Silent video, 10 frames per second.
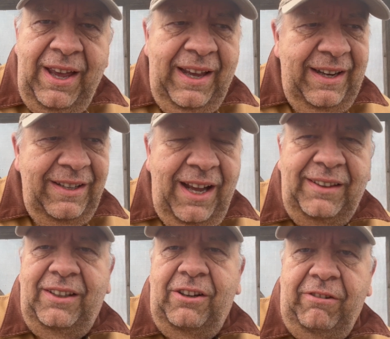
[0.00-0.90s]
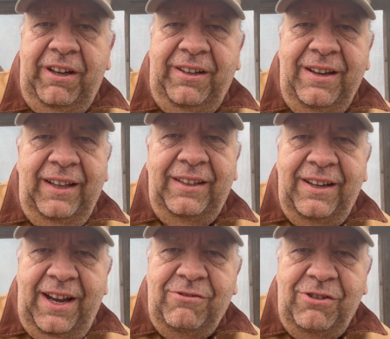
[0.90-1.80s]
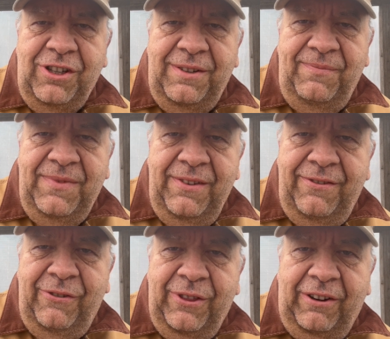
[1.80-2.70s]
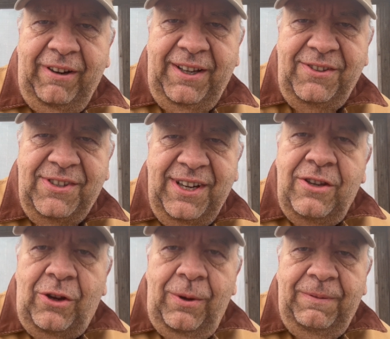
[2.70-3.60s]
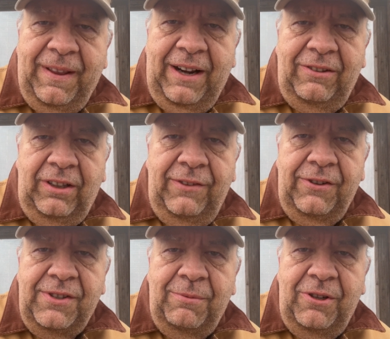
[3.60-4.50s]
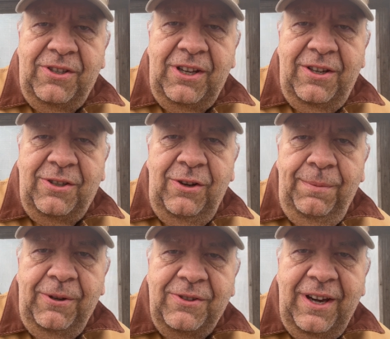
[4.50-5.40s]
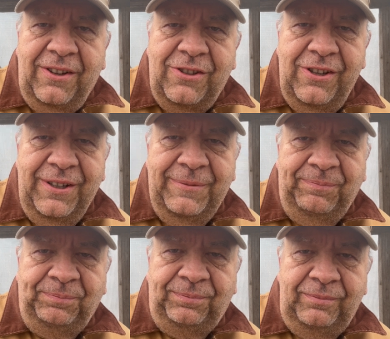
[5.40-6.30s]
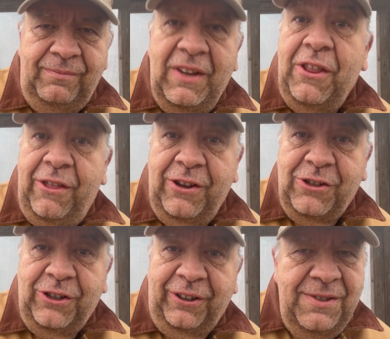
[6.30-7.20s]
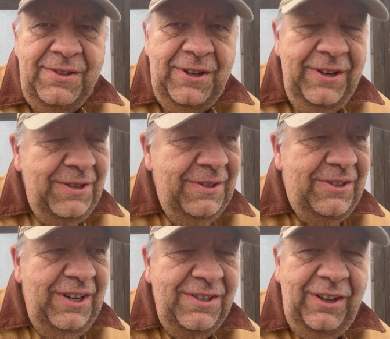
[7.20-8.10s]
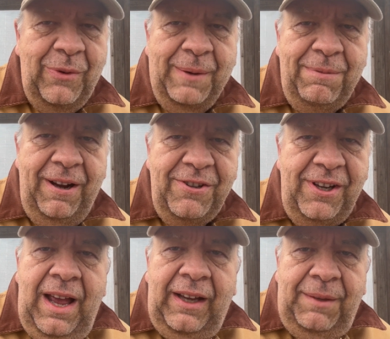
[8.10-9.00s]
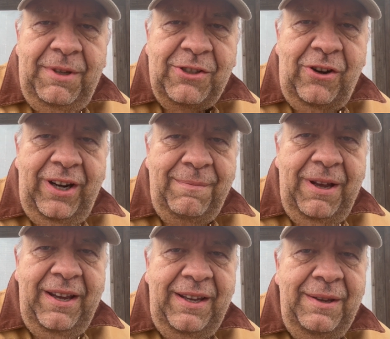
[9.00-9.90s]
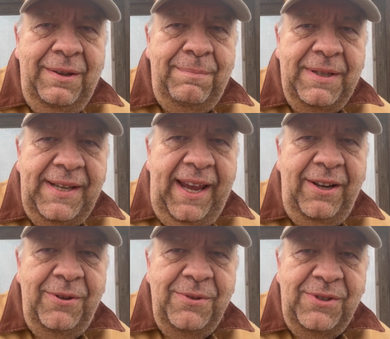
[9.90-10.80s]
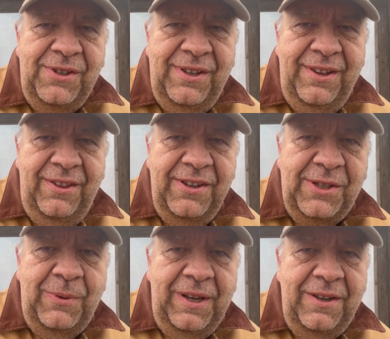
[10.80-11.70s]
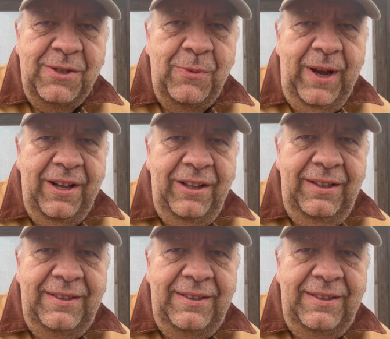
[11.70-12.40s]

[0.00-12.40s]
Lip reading: and not the green, not the nitrogen for the greens. So hopefully that'll deliver some good sized tubers this year. So this is just a quick project. I'm gonna be starting my potatoes this week as well.